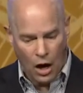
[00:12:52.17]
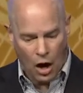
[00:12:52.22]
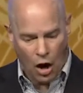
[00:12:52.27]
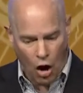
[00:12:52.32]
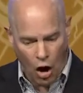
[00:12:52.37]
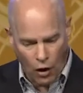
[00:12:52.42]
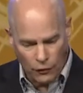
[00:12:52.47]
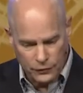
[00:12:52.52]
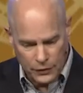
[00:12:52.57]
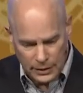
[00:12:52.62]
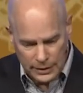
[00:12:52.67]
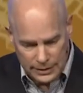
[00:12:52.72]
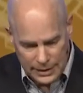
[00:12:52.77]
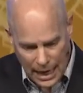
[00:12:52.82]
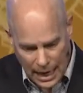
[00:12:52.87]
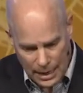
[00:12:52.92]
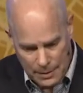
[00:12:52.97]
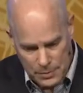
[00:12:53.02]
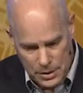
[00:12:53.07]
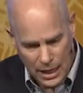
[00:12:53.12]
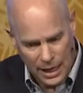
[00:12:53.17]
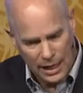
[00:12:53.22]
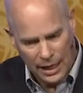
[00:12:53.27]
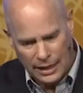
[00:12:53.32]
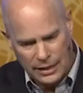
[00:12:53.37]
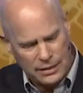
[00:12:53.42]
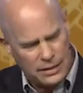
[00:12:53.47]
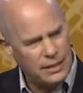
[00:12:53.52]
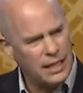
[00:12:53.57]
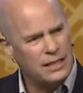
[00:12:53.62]
Oftentimes,
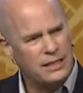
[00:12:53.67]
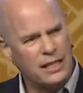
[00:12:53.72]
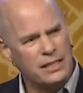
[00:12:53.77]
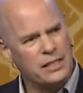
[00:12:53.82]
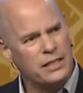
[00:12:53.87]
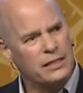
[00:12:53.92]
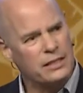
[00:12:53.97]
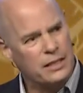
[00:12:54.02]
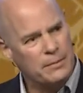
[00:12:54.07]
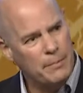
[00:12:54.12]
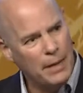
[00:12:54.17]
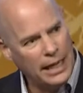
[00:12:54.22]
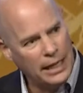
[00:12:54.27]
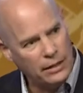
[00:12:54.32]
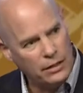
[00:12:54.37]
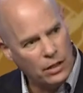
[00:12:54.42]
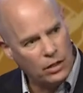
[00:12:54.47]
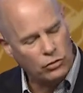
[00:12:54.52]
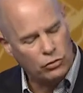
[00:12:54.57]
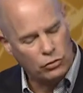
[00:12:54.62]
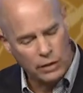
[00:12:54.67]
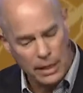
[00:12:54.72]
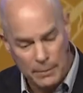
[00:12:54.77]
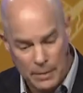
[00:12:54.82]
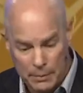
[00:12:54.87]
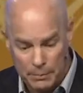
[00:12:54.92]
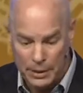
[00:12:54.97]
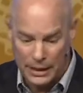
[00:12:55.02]
it, it doesn't demand agreement,